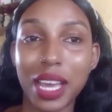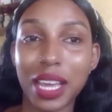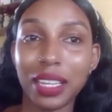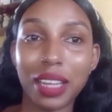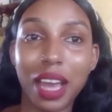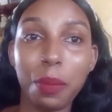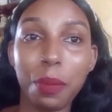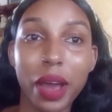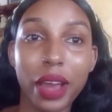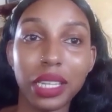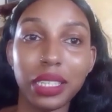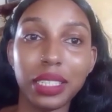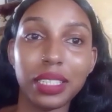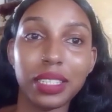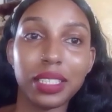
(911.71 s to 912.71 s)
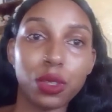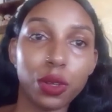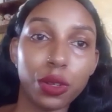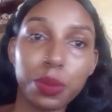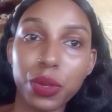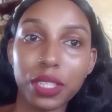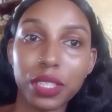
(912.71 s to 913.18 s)
And apparently it's
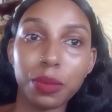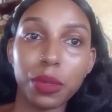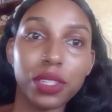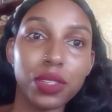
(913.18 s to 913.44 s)
not possible.